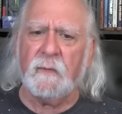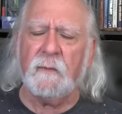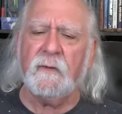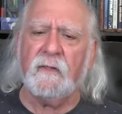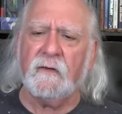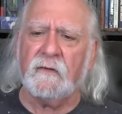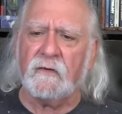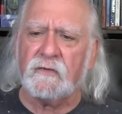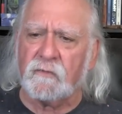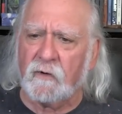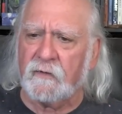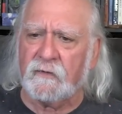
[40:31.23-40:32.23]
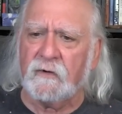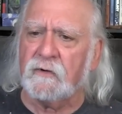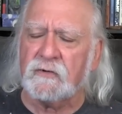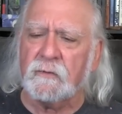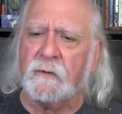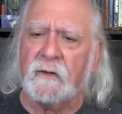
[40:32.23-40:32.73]
Maybe there's a trust
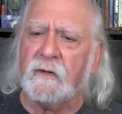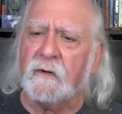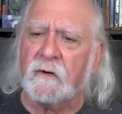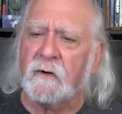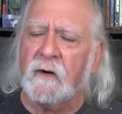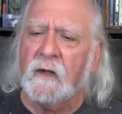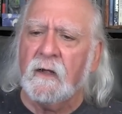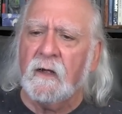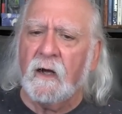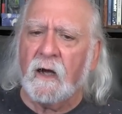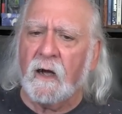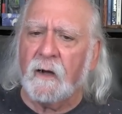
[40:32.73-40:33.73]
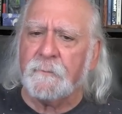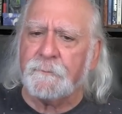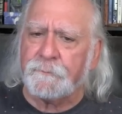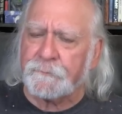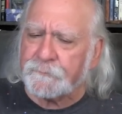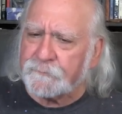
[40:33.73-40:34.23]
issue here.
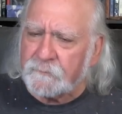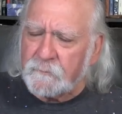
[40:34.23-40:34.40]
Um,